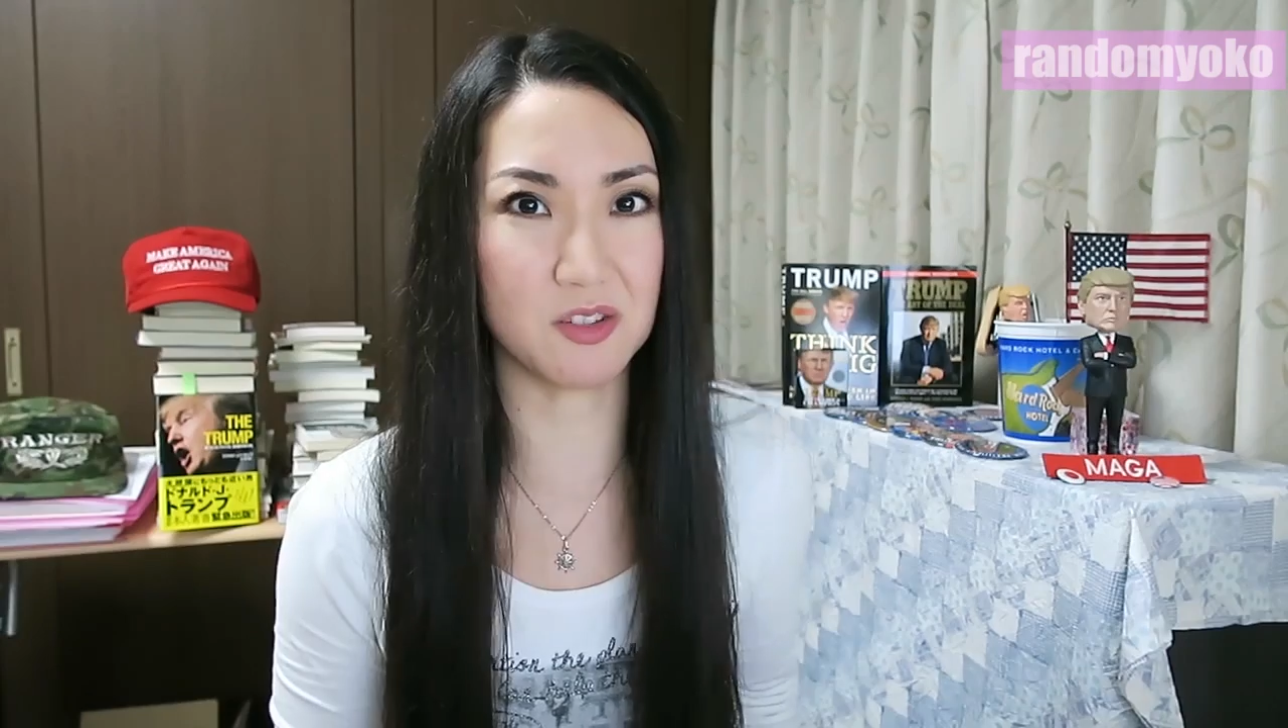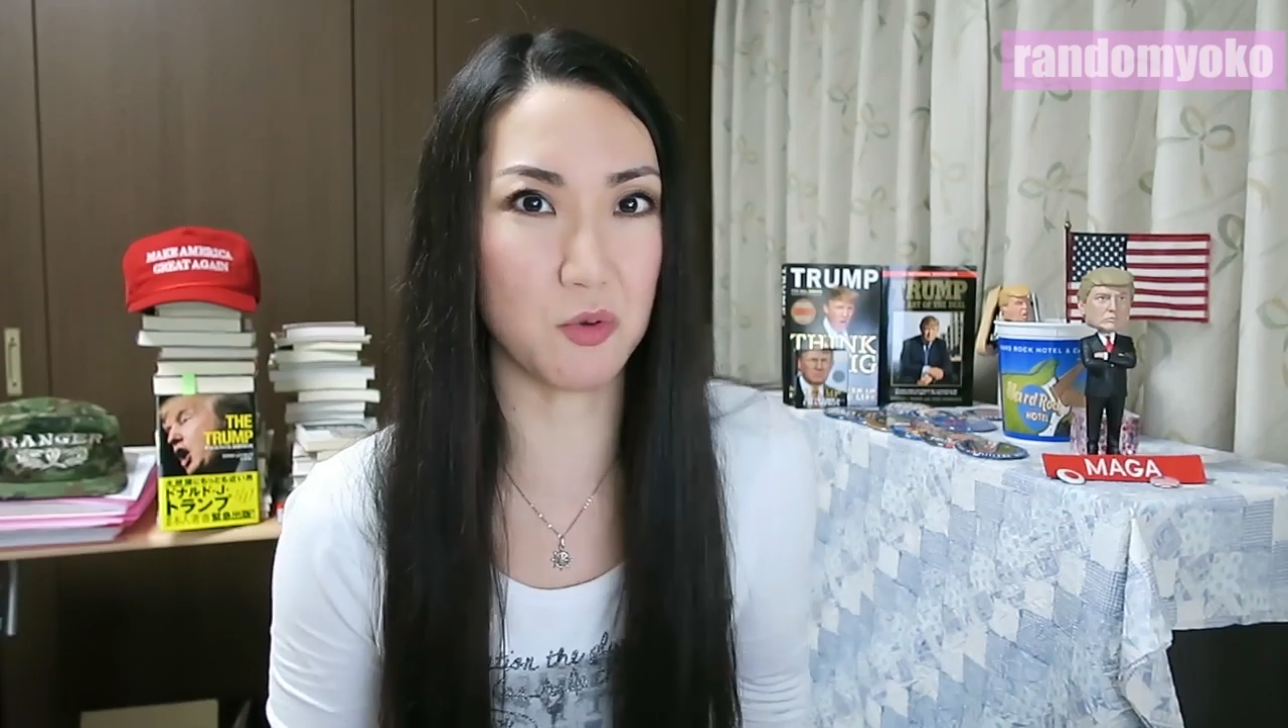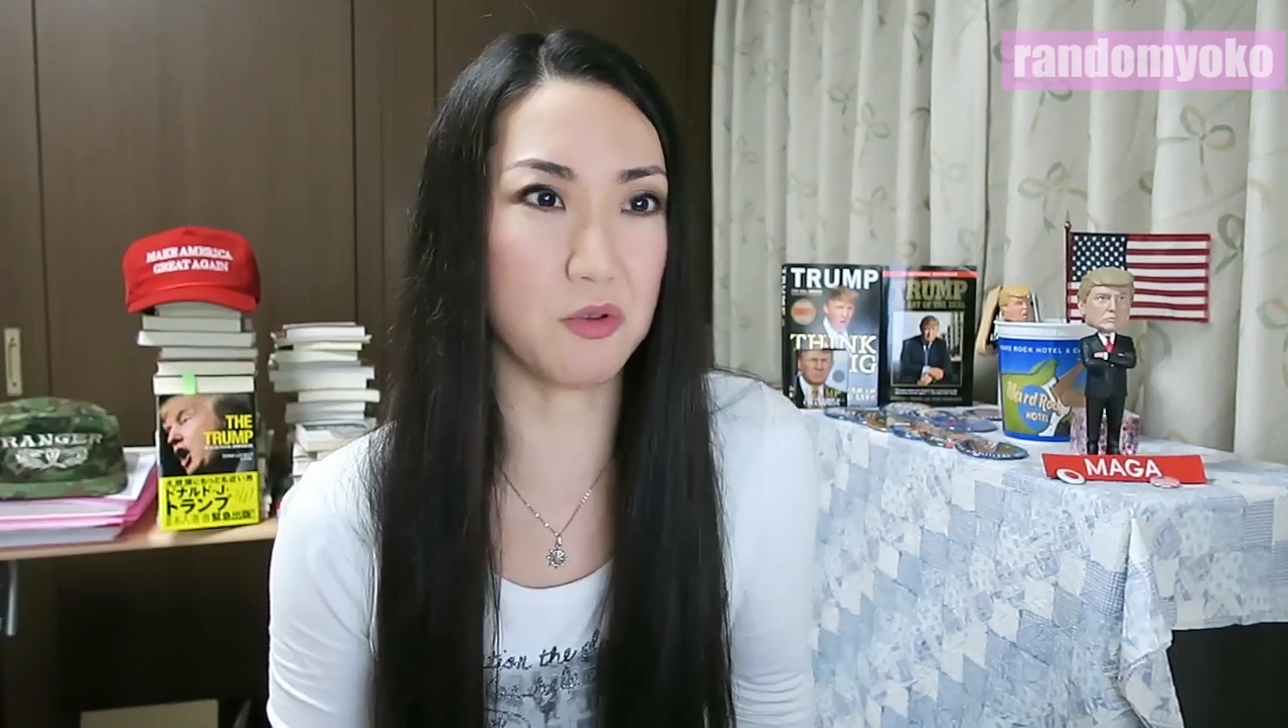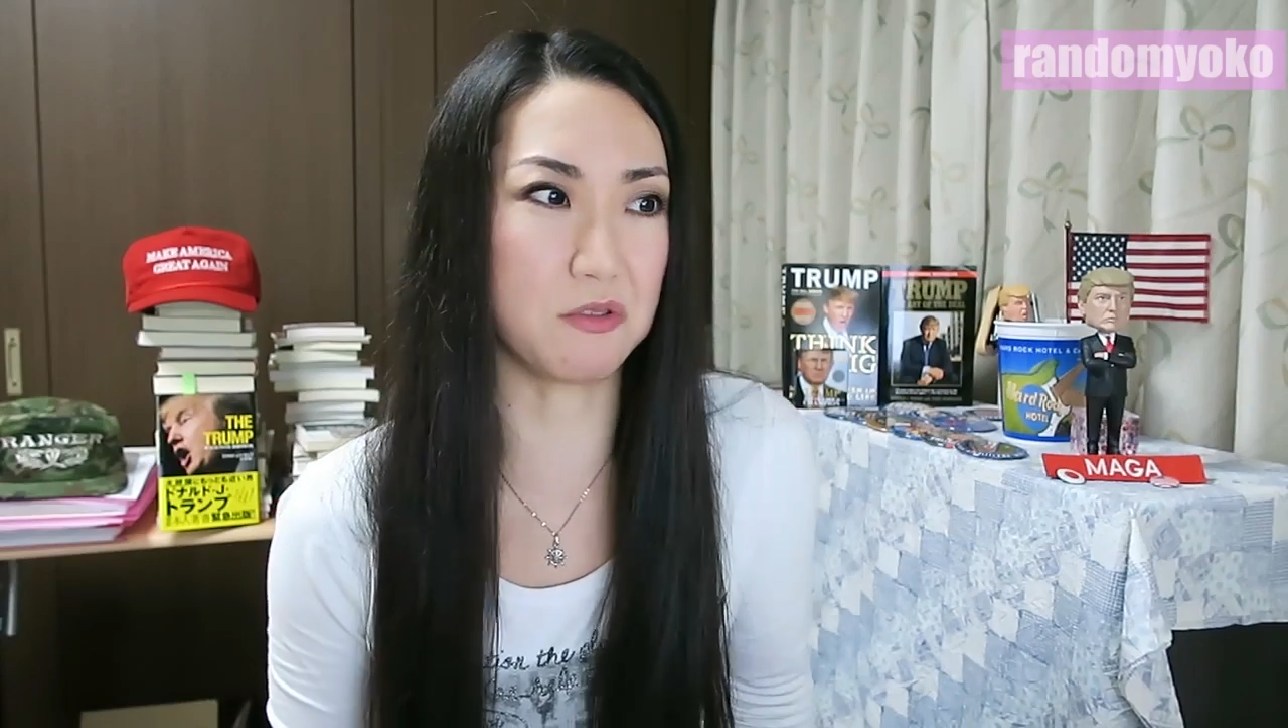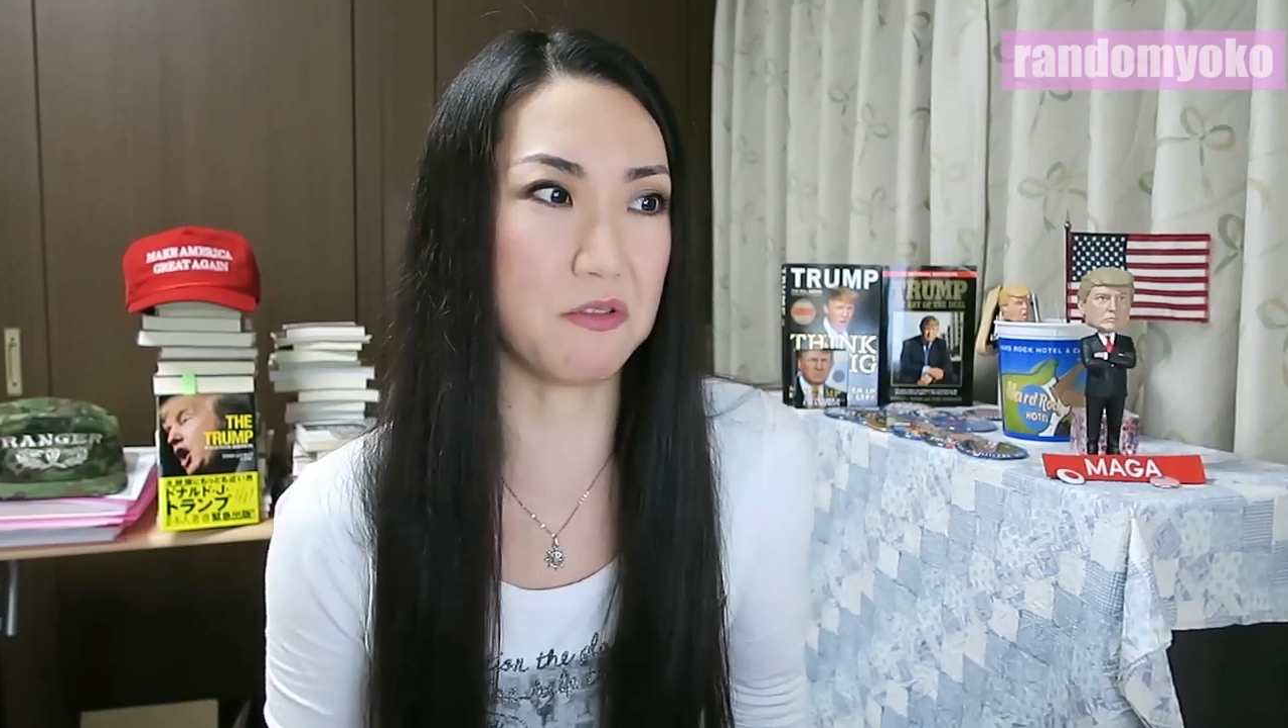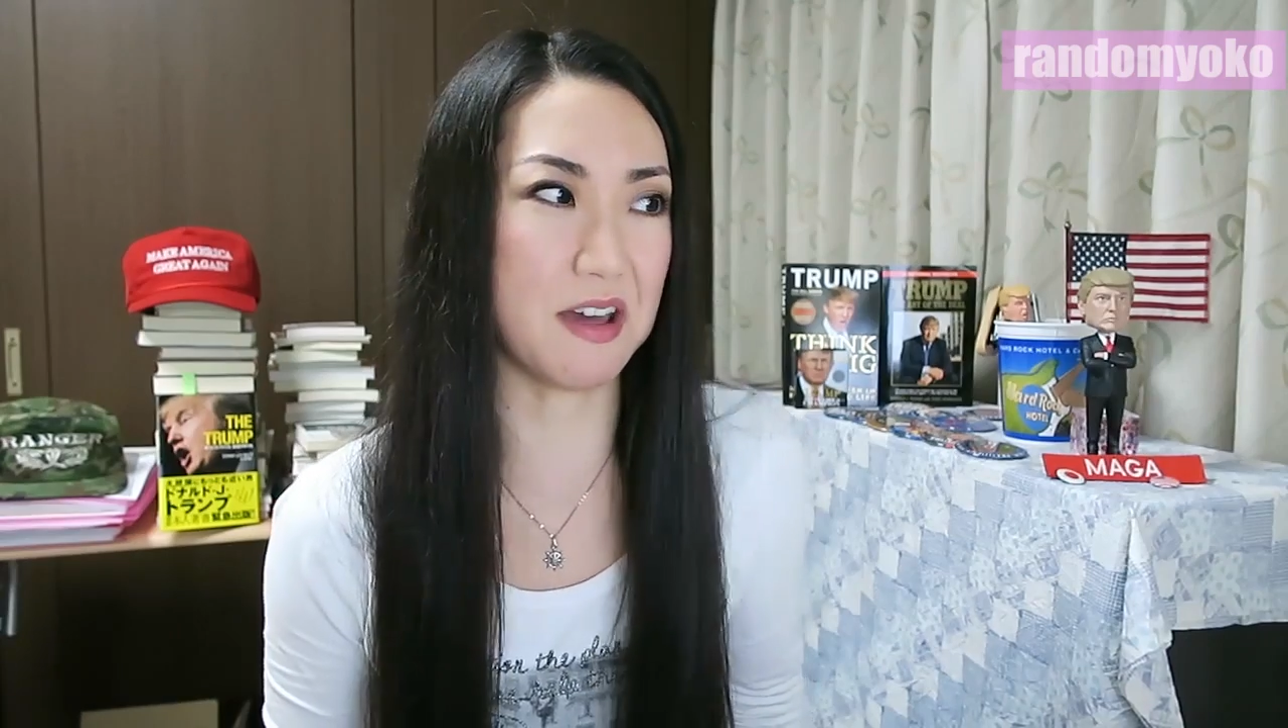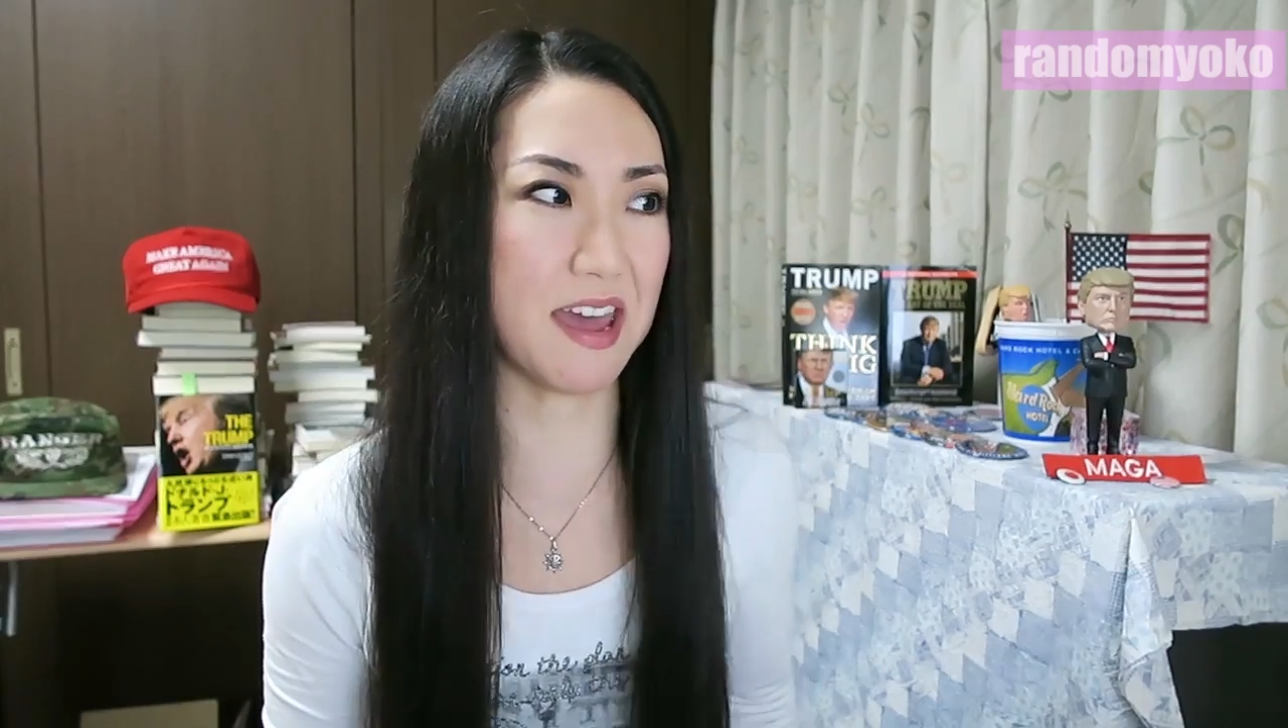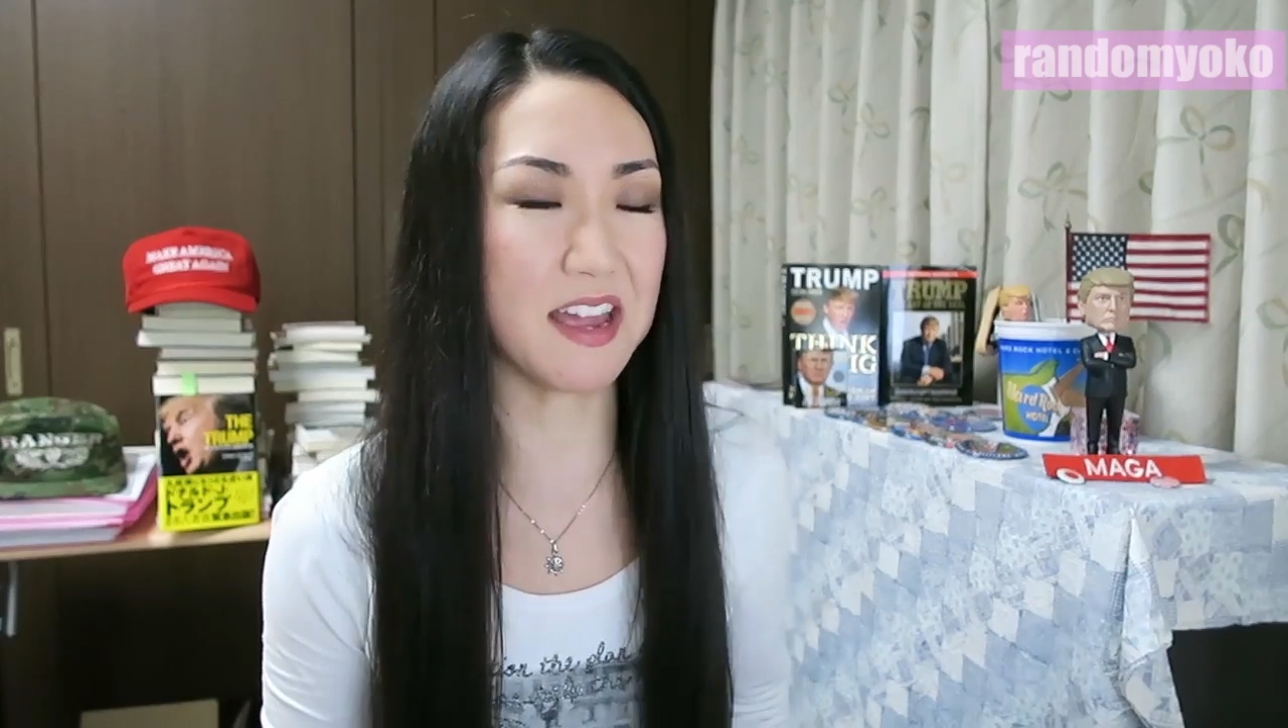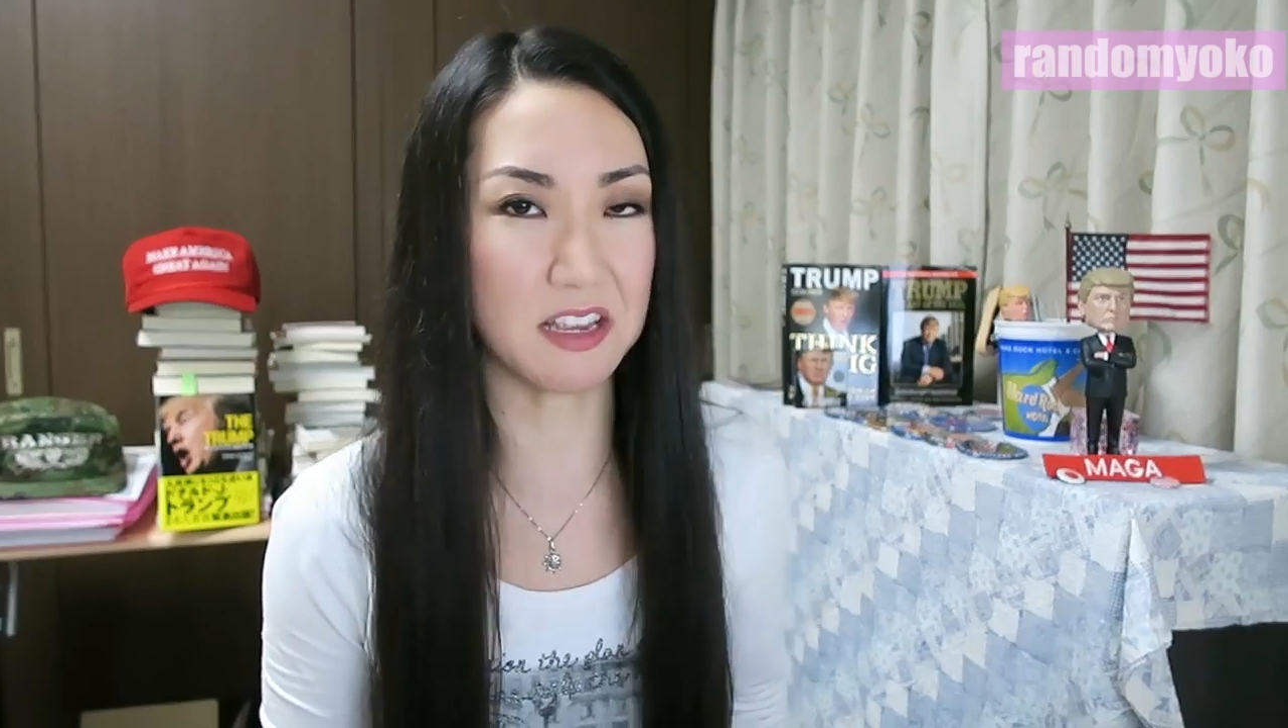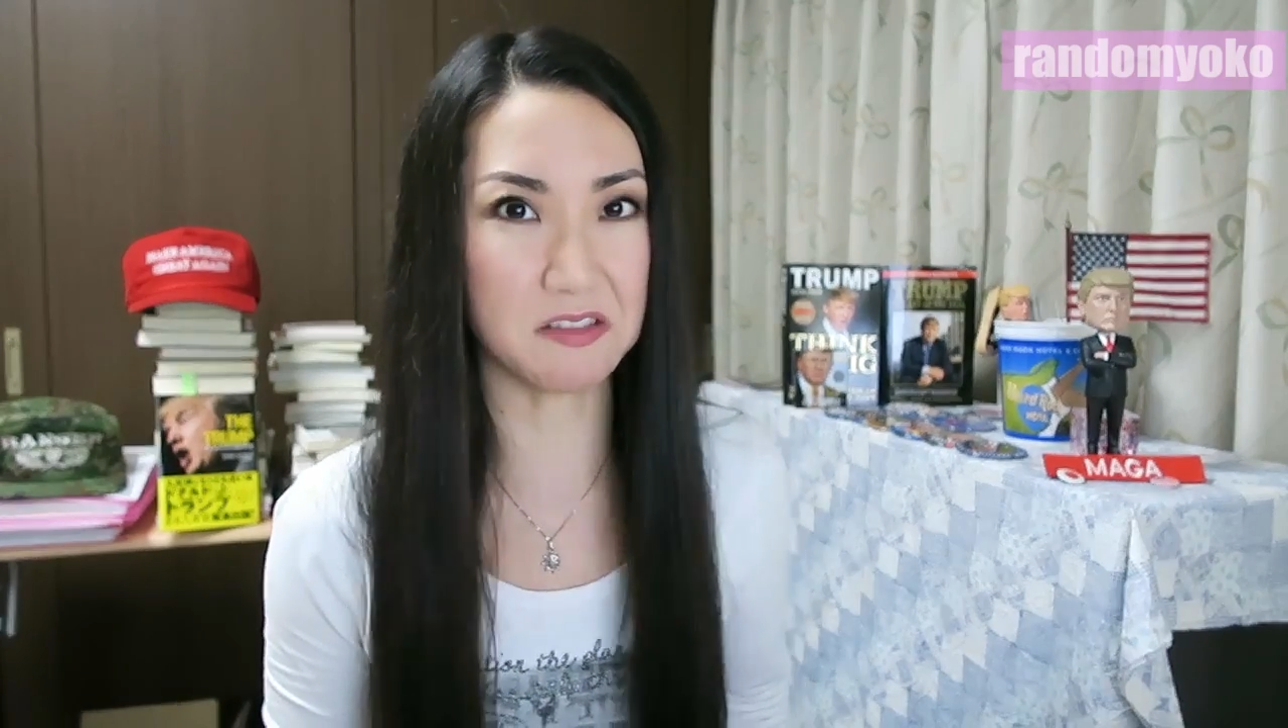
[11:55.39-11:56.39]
oh, go ahead